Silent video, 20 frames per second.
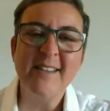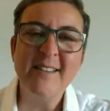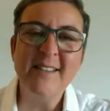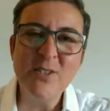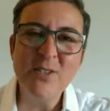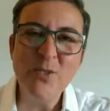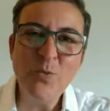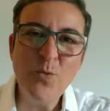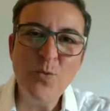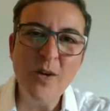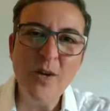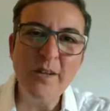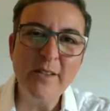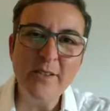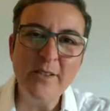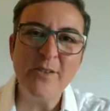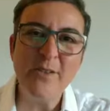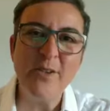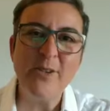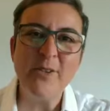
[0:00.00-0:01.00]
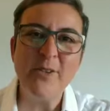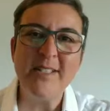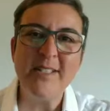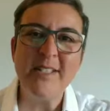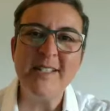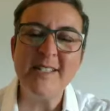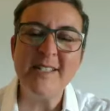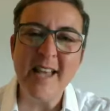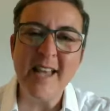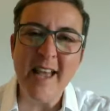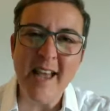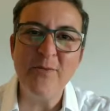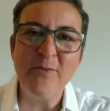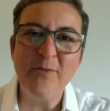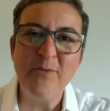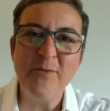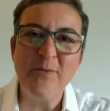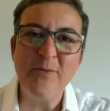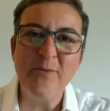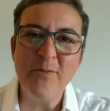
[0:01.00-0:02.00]
These one authorities
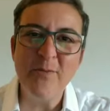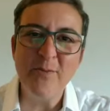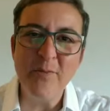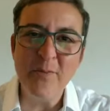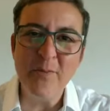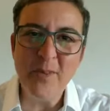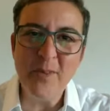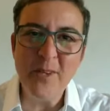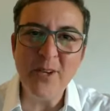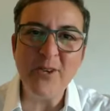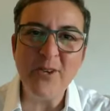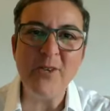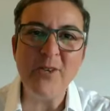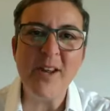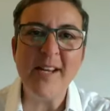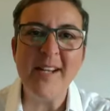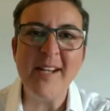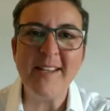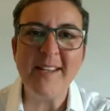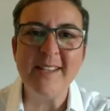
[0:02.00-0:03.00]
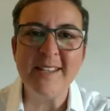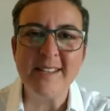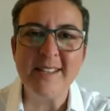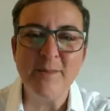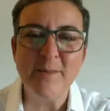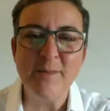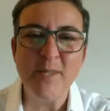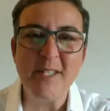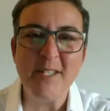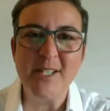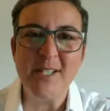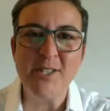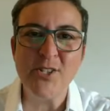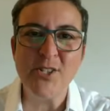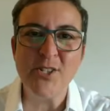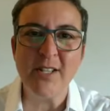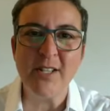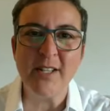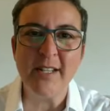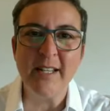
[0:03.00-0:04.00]
have been creating this
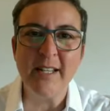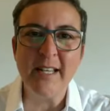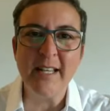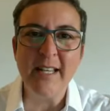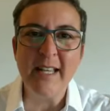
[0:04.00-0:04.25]
limitation.